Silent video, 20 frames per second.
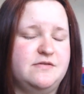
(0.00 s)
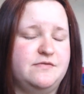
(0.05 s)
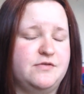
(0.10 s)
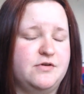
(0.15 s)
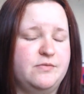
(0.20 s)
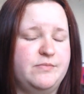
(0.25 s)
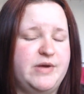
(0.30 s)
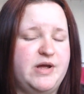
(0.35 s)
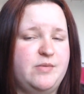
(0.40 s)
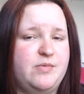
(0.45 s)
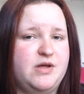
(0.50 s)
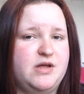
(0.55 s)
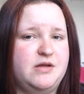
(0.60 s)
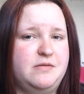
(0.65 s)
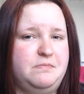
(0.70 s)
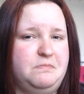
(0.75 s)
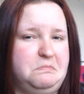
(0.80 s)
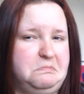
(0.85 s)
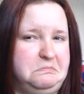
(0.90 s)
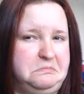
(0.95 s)
I've got
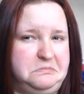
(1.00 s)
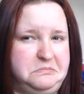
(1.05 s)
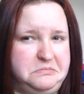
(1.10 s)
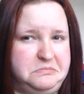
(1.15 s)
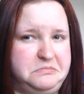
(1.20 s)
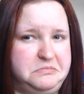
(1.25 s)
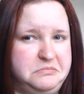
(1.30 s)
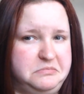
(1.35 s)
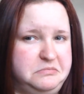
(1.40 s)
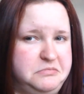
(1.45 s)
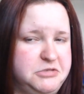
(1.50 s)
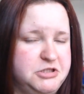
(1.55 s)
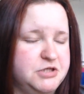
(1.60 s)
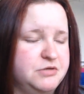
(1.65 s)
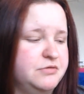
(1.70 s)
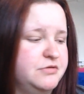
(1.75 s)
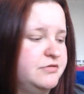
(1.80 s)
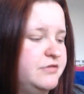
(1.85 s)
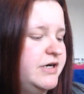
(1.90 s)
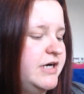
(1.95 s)
maybe
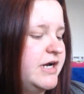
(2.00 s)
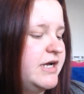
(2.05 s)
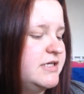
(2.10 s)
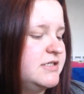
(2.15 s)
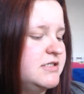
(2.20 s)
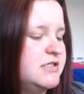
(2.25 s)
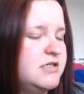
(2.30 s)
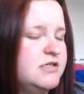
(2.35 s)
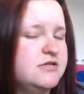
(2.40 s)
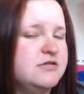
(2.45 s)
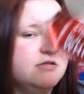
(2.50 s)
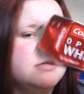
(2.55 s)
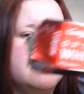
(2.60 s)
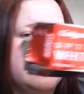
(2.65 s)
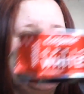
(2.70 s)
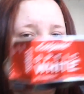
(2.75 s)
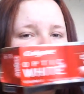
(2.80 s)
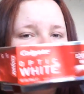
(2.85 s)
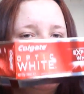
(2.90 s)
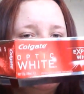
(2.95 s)
two or three days to use
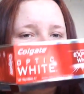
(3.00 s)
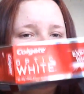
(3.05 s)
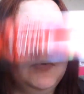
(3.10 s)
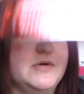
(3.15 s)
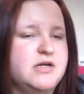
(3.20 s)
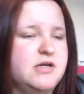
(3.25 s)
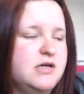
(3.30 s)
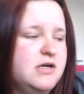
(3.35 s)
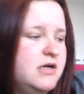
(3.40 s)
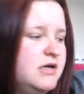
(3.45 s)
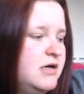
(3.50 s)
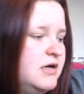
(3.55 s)
left in it, but